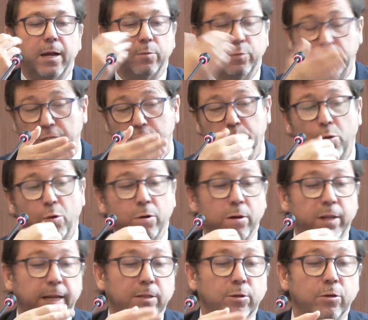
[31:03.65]
which is more
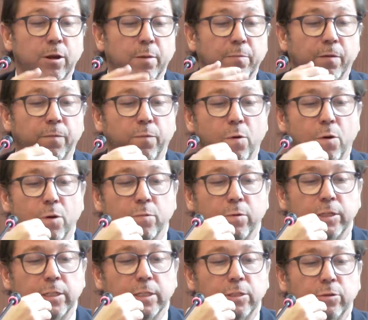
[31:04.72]
linked to number 4,
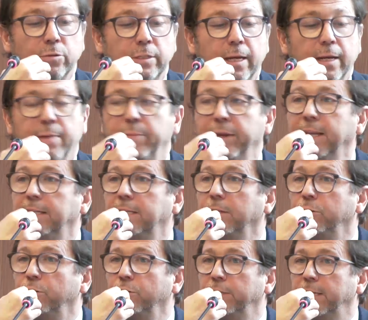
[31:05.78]
which is
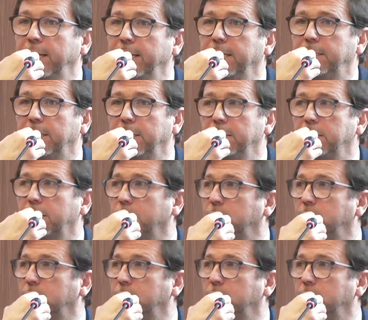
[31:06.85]
sustainability due diligence,